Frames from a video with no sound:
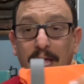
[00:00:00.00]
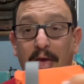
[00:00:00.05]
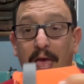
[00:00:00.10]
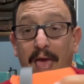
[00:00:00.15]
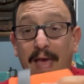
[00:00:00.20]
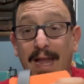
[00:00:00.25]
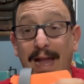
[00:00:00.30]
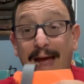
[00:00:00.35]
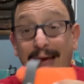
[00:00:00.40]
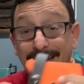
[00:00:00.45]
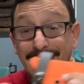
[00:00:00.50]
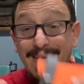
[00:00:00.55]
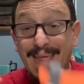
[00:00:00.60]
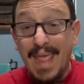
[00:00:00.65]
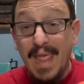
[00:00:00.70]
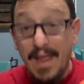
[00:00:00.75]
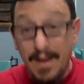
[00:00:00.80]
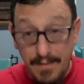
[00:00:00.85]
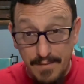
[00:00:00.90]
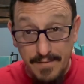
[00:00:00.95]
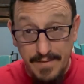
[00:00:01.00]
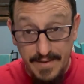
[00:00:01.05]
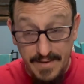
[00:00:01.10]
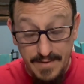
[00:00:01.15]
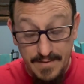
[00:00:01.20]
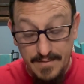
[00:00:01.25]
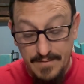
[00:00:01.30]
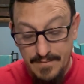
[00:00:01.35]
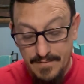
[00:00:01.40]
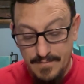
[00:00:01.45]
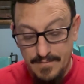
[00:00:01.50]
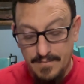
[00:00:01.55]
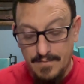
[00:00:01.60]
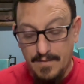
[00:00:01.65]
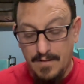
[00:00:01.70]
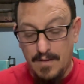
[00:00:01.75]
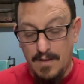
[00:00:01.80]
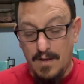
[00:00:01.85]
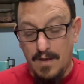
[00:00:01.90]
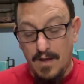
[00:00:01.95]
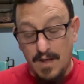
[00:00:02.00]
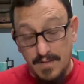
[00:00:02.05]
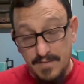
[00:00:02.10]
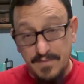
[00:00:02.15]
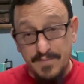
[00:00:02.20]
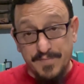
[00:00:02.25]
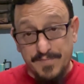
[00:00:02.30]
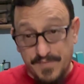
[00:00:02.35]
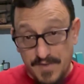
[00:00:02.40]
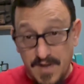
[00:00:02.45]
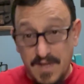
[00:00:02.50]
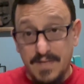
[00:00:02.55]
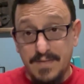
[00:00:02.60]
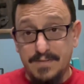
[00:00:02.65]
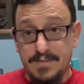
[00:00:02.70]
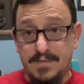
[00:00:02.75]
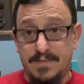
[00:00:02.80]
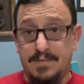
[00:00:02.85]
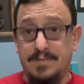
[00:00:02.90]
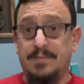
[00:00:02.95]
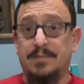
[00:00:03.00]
and I carry on the front